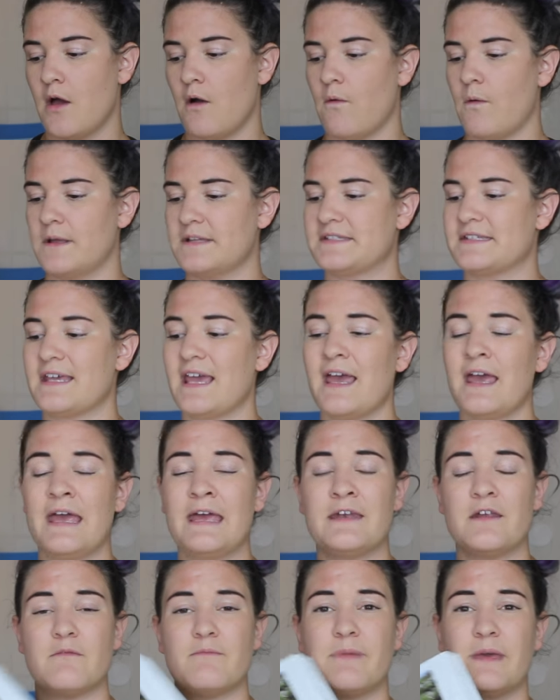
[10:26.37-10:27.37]
Once
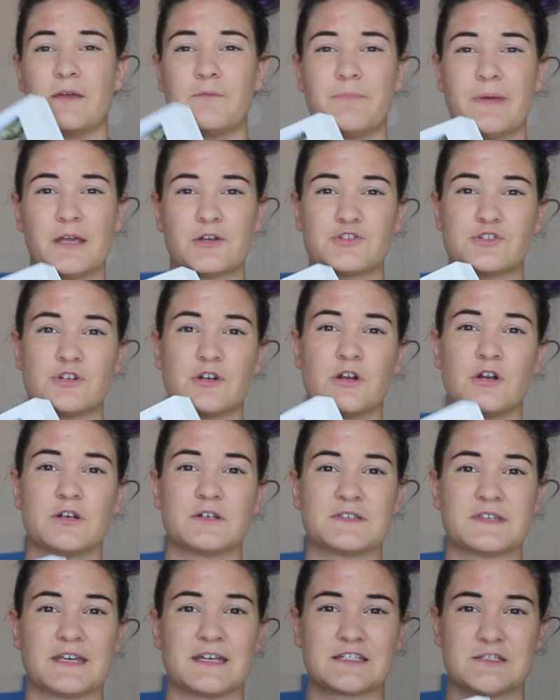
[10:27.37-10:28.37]
again, big
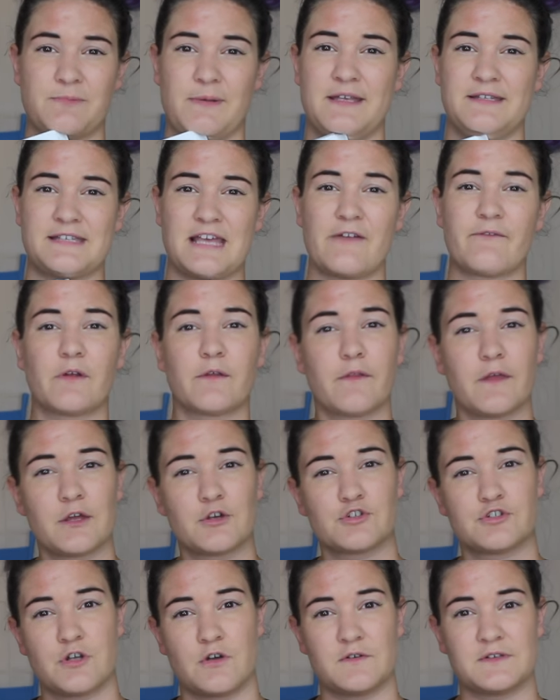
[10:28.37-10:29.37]
pictures, explains
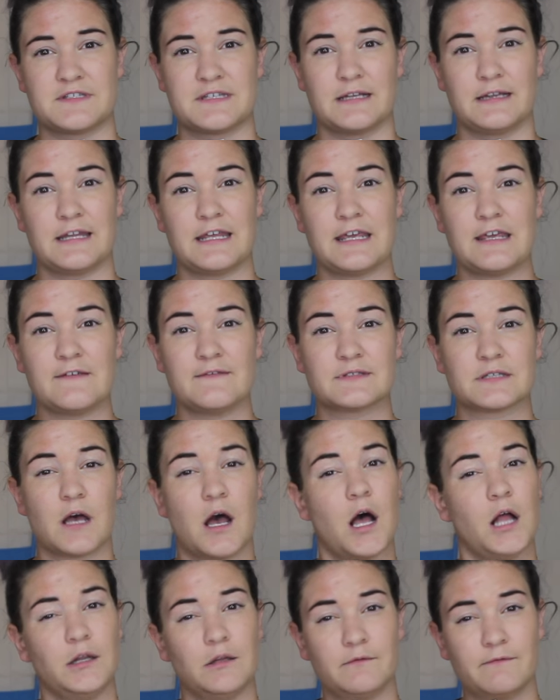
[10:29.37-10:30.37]
everything, shows the leaves,
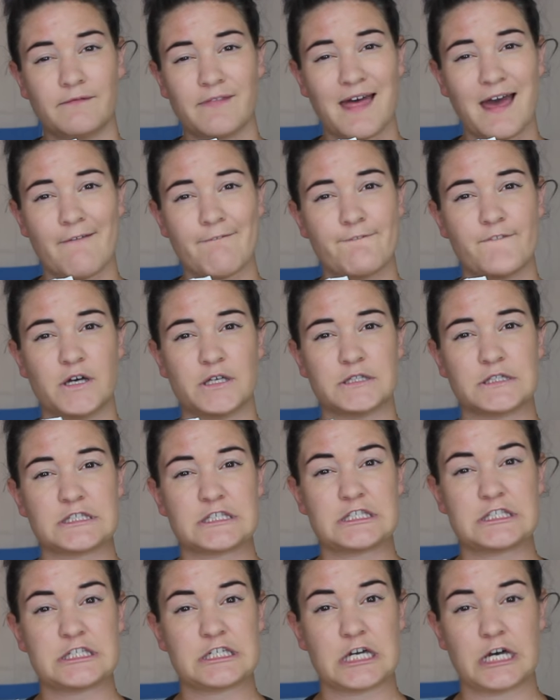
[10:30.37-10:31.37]
all of that fun
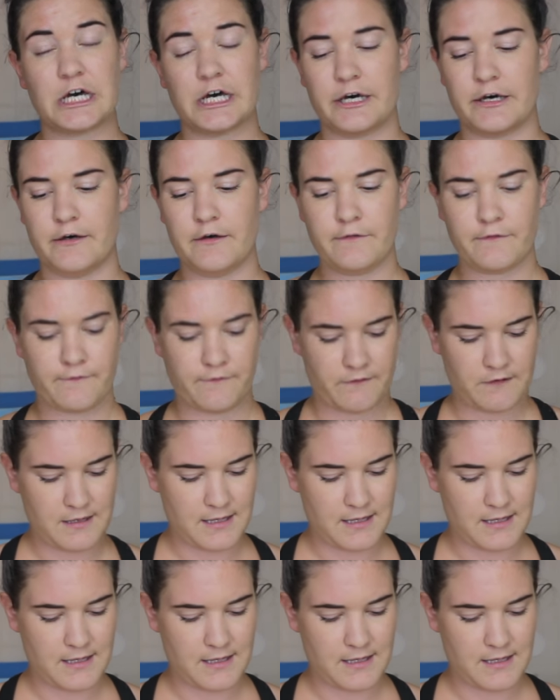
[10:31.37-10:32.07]
stuff.